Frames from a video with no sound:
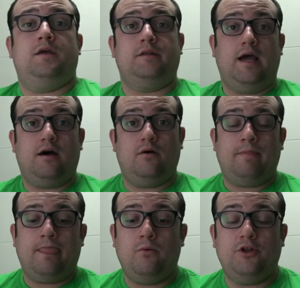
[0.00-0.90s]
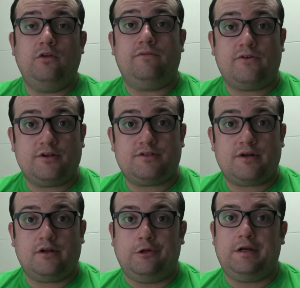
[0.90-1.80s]
Now, when you first
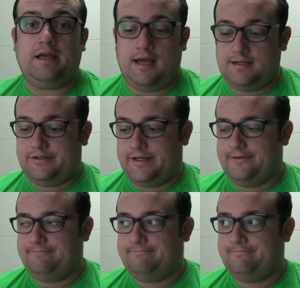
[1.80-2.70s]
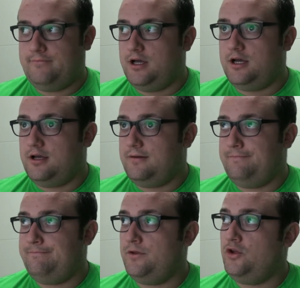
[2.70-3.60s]
start learning Hanja,
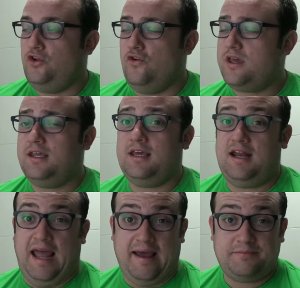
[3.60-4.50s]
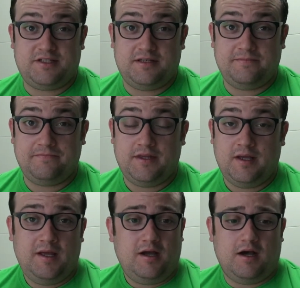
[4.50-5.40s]
you can get apps.
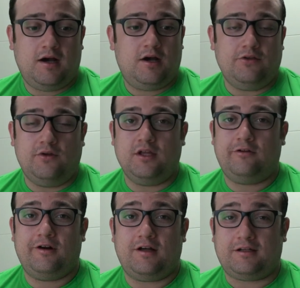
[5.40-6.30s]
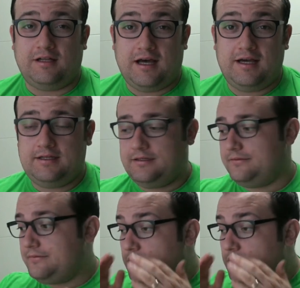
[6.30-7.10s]
You can learn online.